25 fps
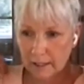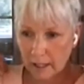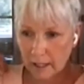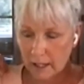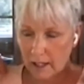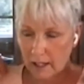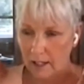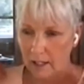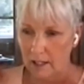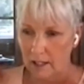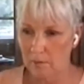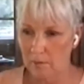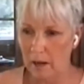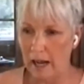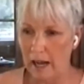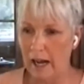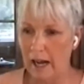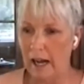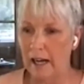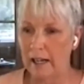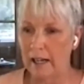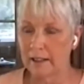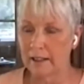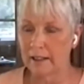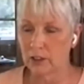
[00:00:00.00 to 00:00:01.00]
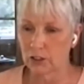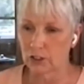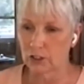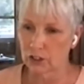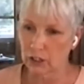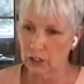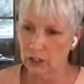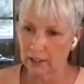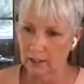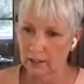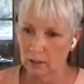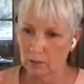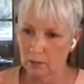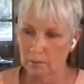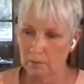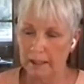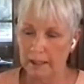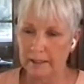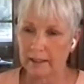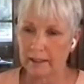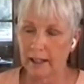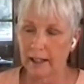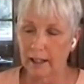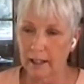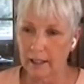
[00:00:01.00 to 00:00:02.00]
time I could channel
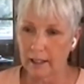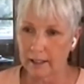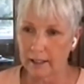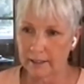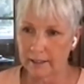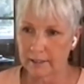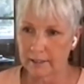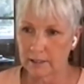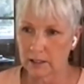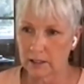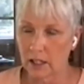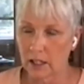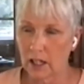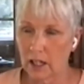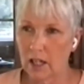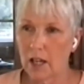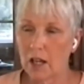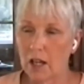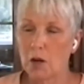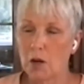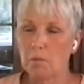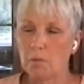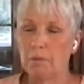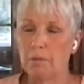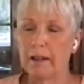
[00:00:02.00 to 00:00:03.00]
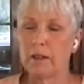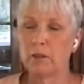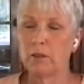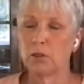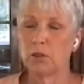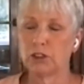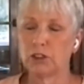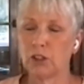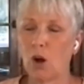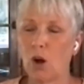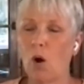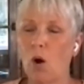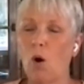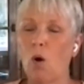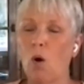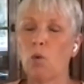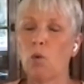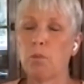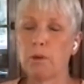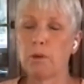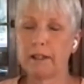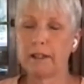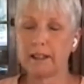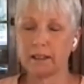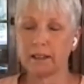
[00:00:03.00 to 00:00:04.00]
my guides, but it was
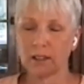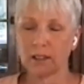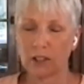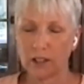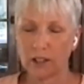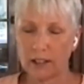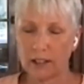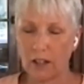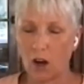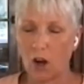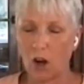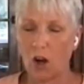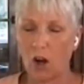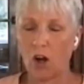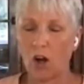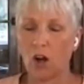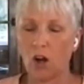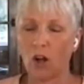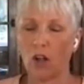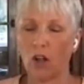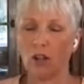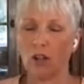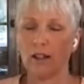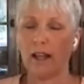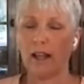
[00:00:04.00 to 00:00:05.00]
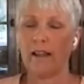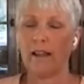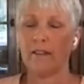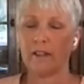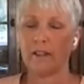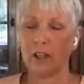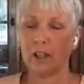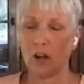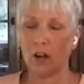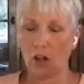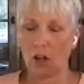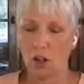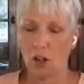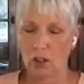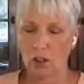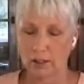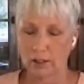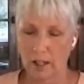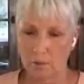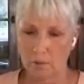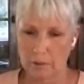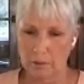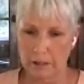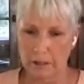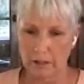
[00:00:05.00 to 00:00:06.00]
opening to the all and the all
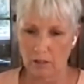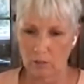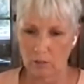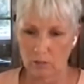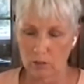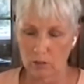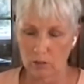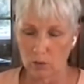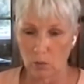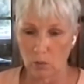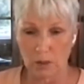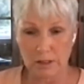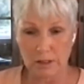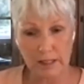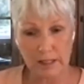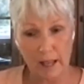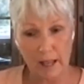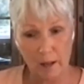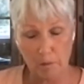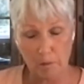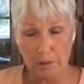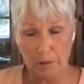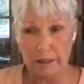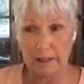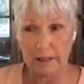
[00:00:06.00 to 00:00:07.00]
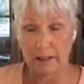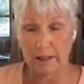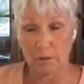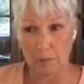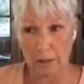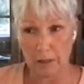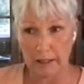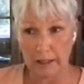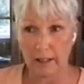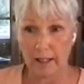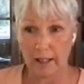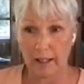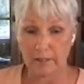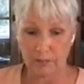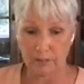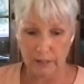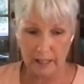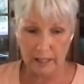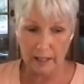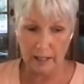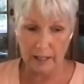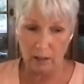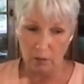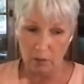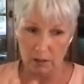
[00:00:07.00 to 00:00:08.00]
coming through. What's happening in my life
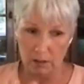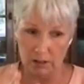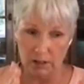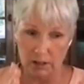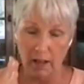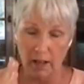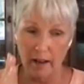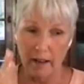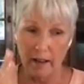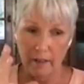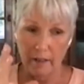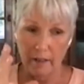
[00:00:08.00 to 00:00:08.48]
now is